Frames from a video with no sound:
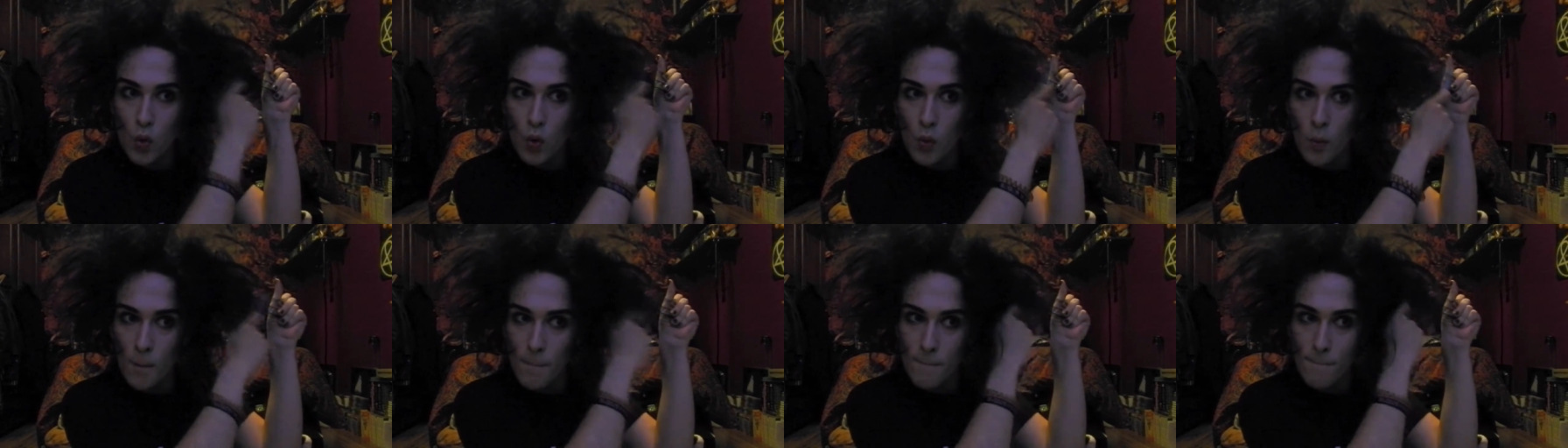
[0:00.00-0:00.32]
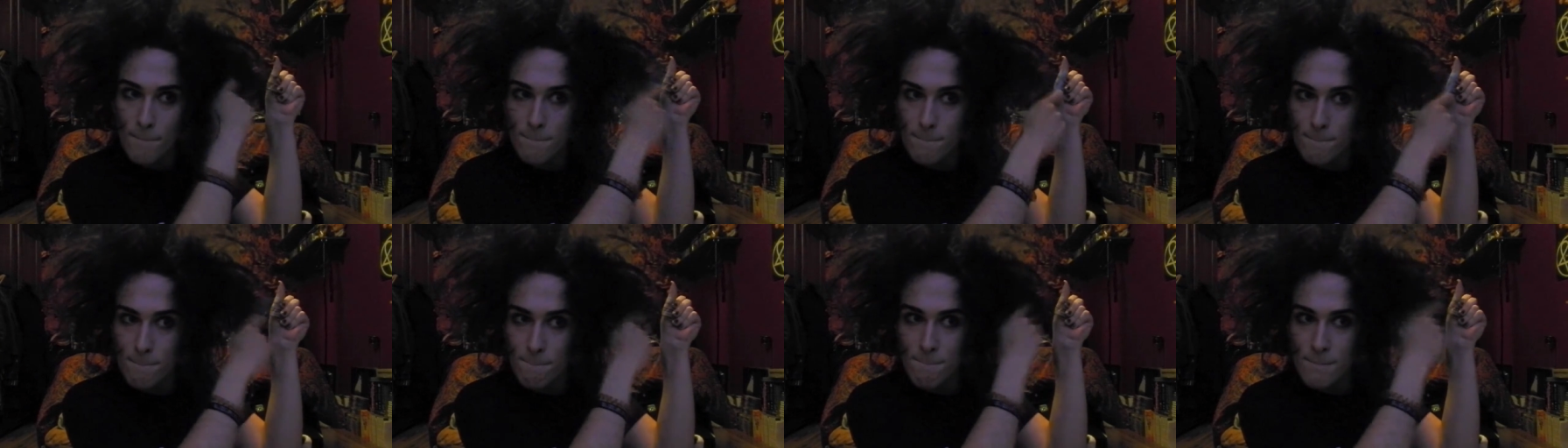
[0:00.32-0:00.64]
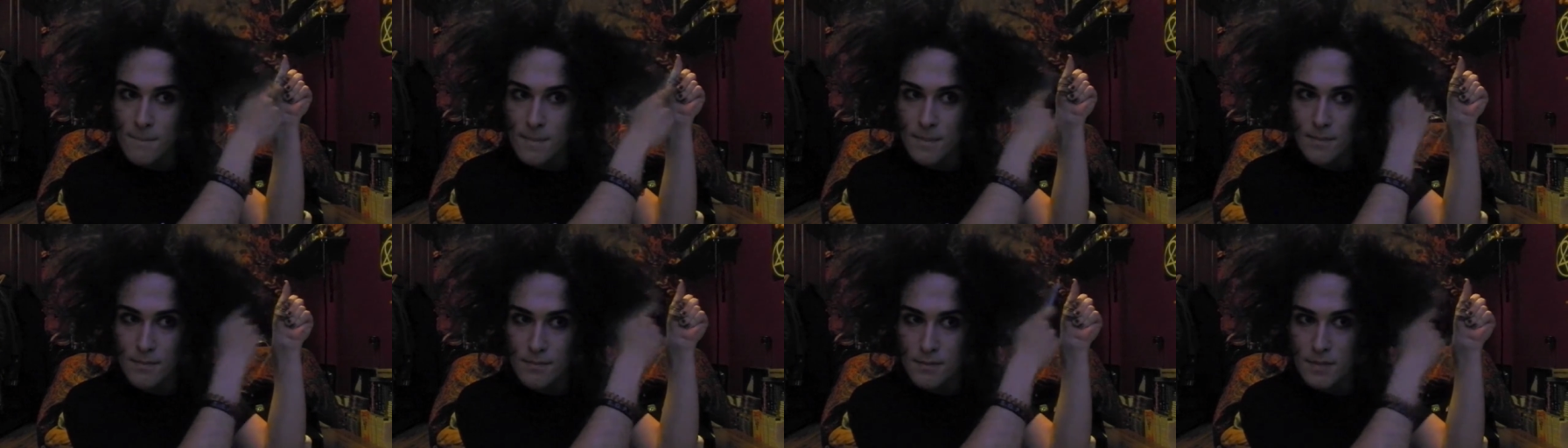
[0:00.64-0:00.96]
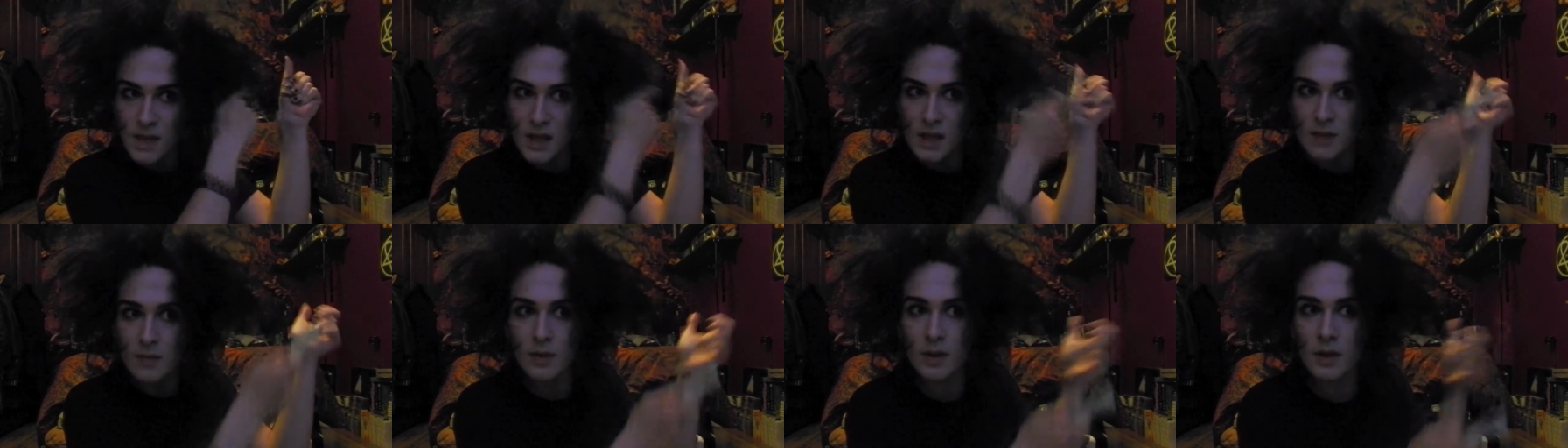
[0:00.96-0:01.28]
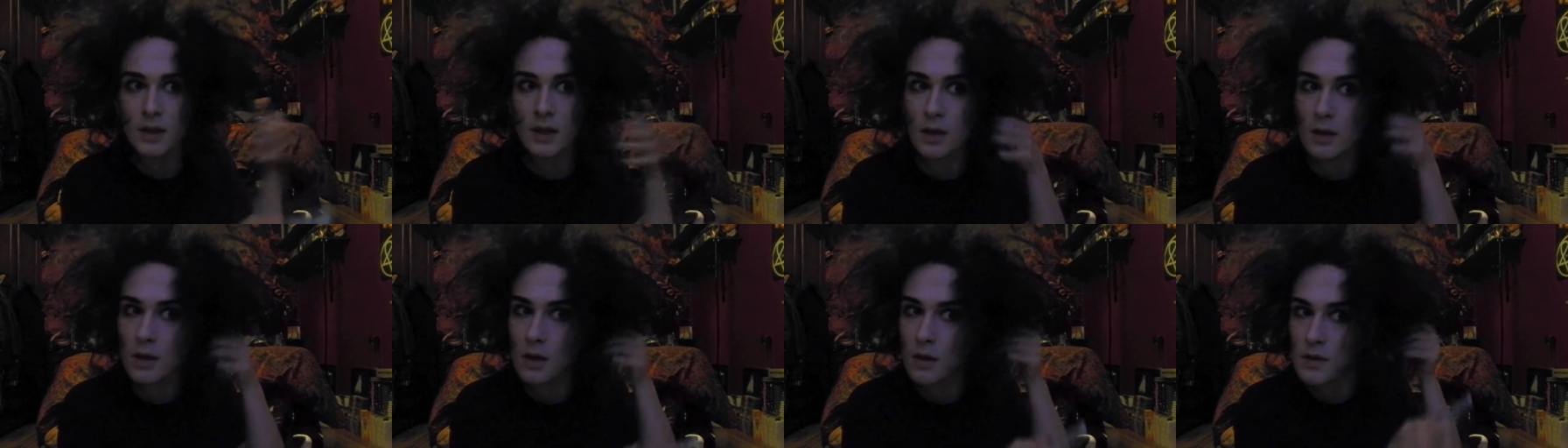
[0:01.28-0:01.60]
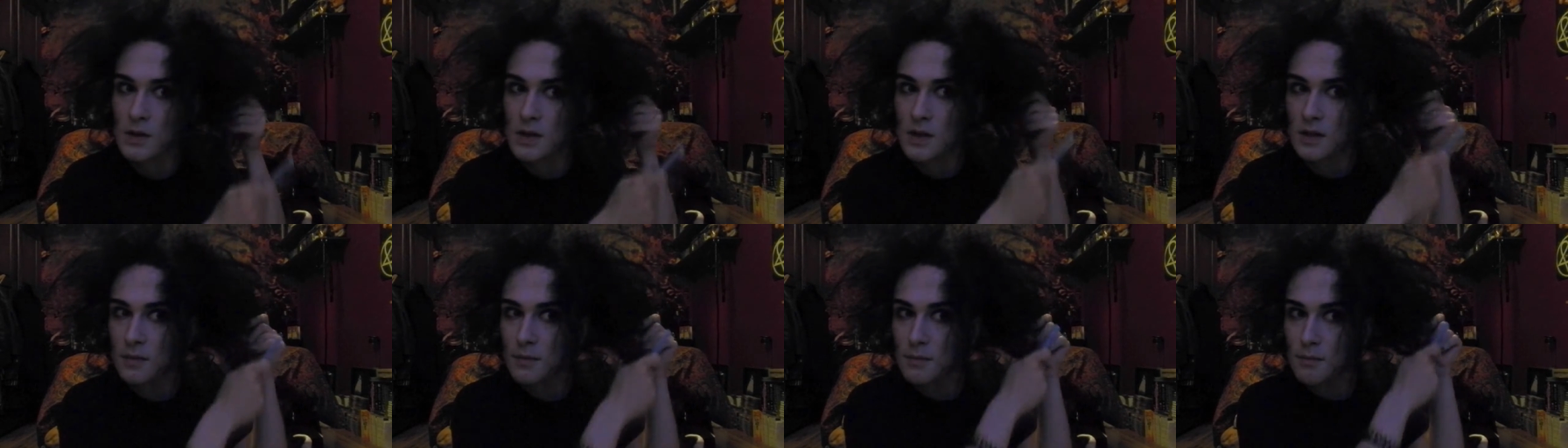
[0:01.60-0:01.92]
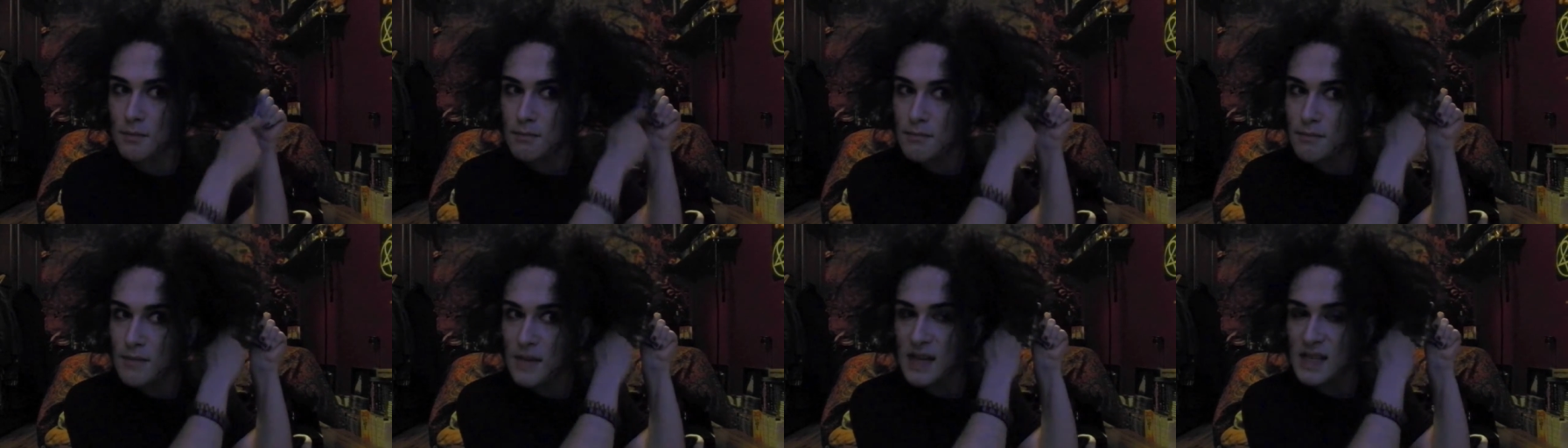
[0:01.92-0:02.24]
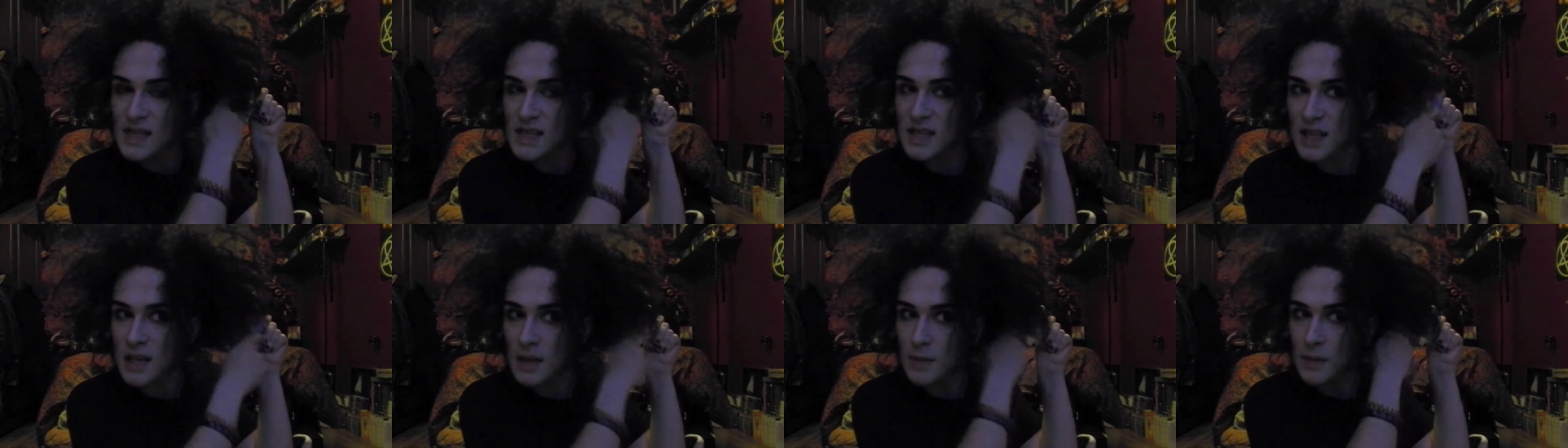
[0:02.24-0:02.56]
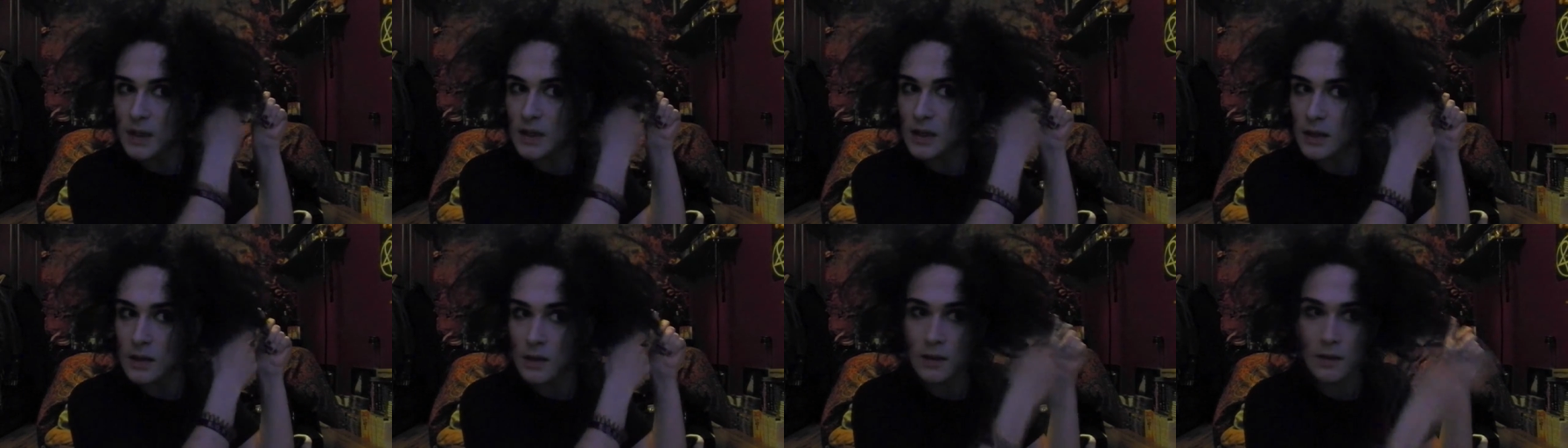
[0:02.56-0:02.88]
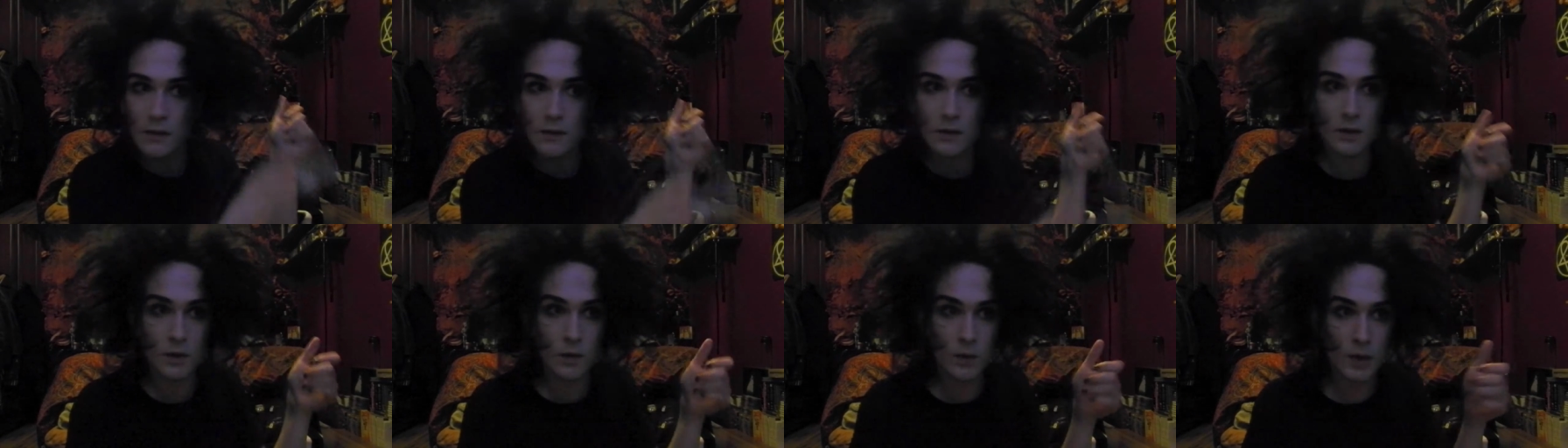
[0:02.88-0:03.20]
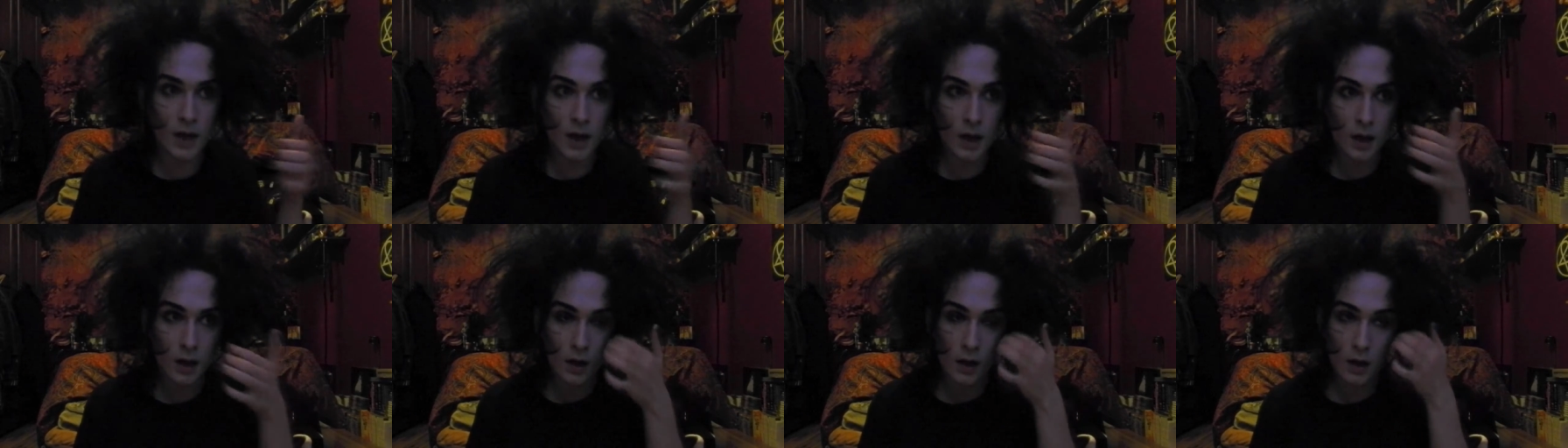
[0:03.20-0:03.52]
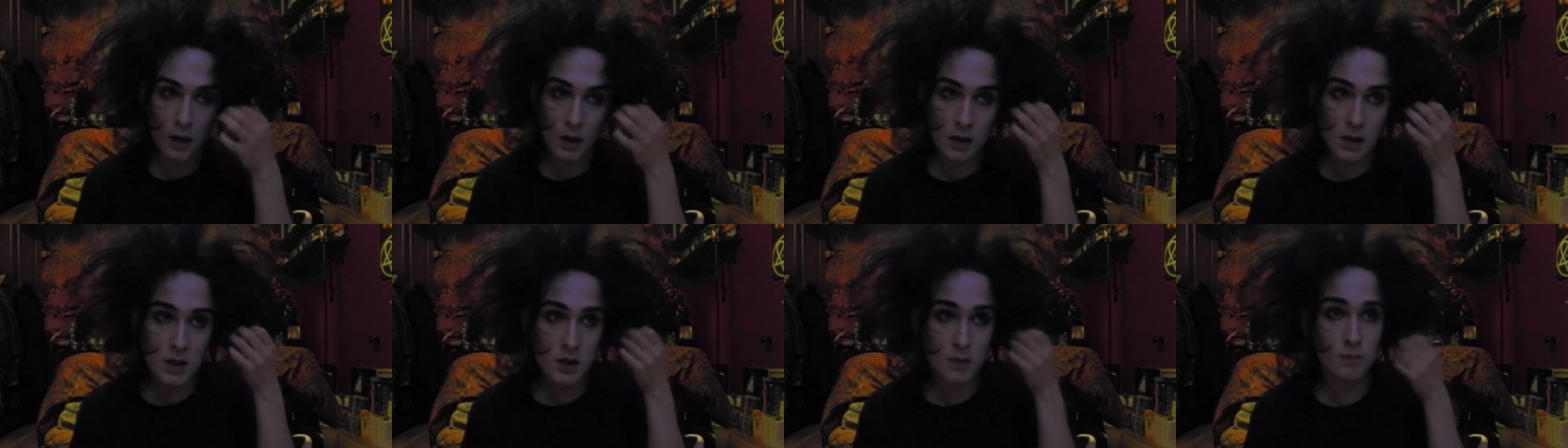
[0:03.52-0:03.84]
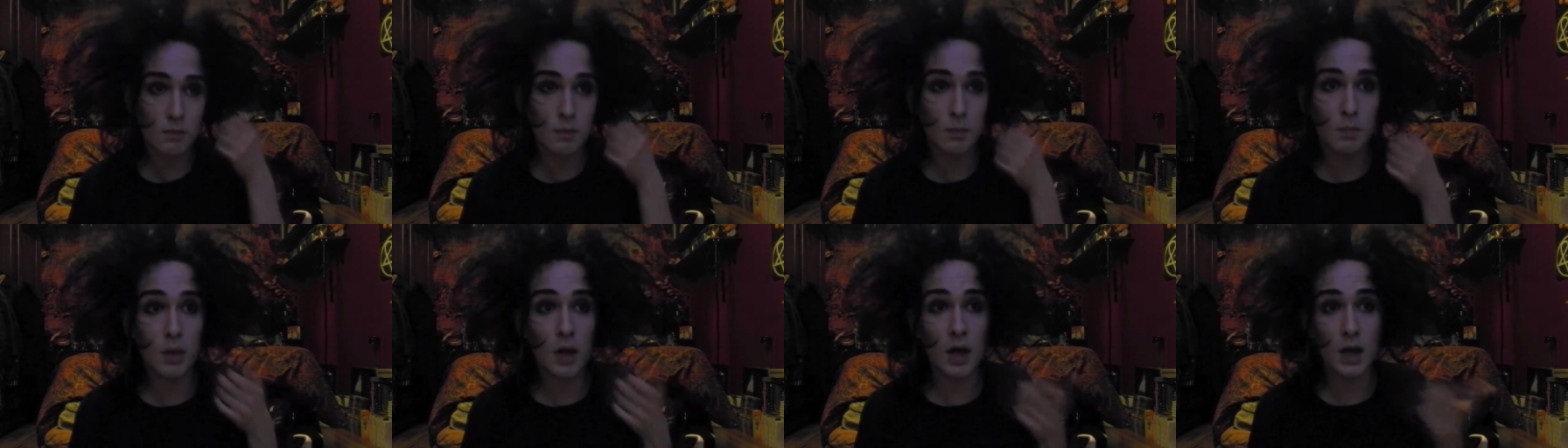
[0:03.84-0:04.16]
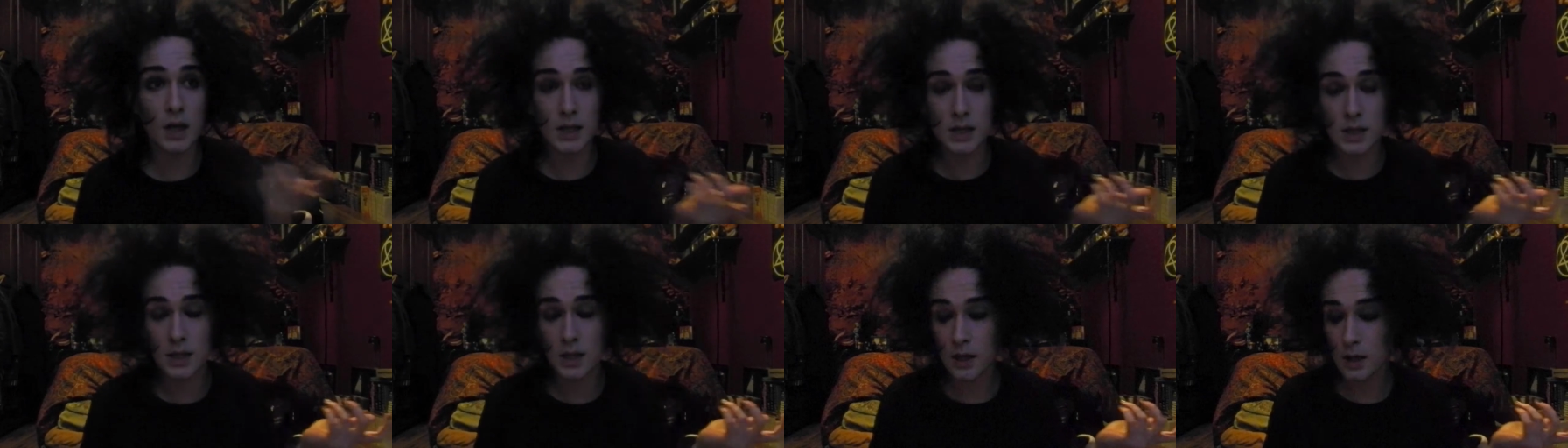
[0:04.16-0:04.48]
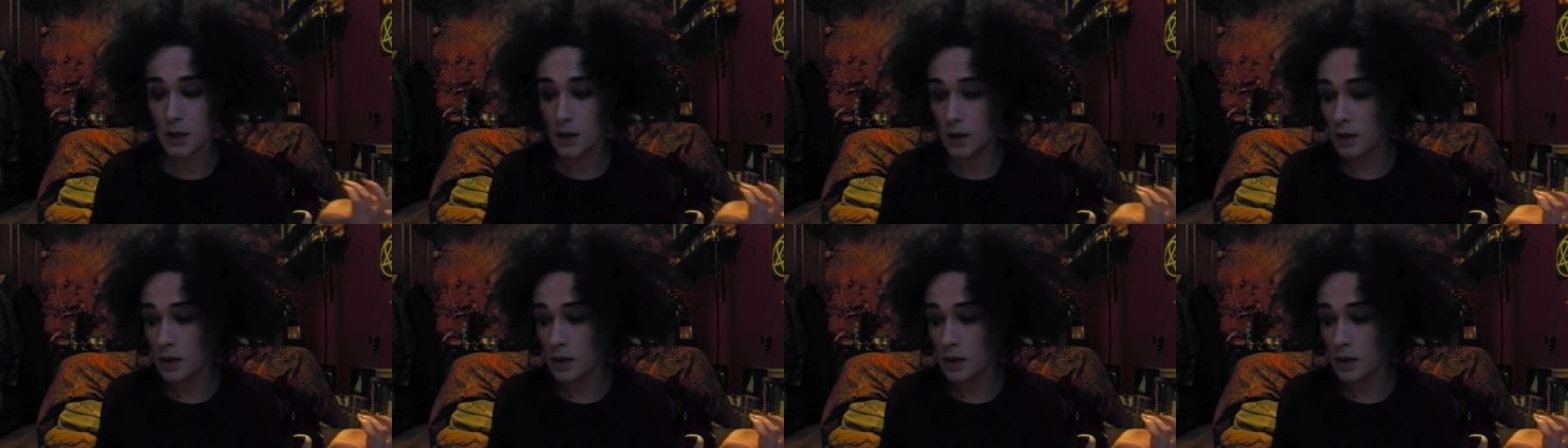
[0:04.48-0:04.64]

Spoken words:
many bloody goths would massacre me the way how it looks, but